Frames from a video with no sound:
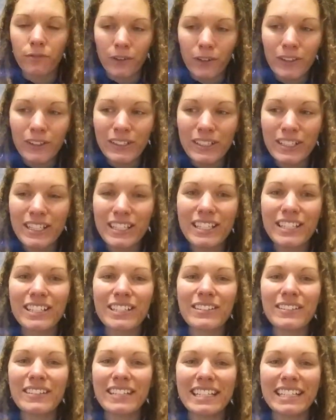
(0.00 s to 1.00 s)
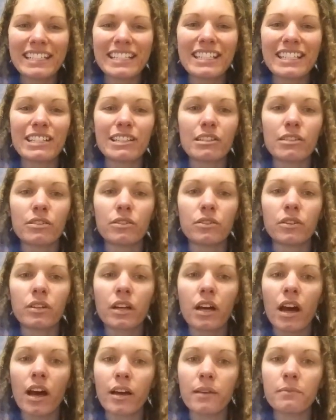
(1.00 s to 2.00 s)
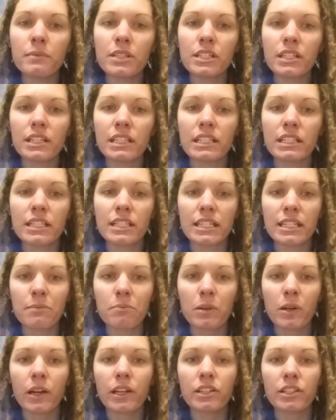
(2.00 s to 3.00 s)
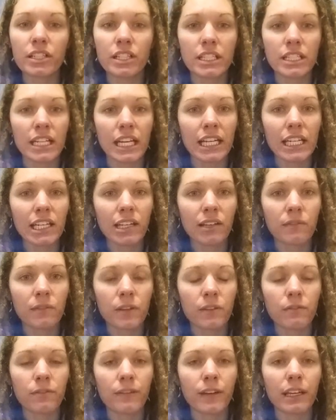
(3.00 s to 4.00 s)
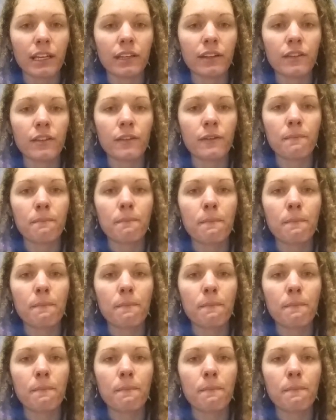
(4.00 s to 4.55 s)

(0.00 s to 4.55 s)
first you need to come to this deeper understanding of the faith,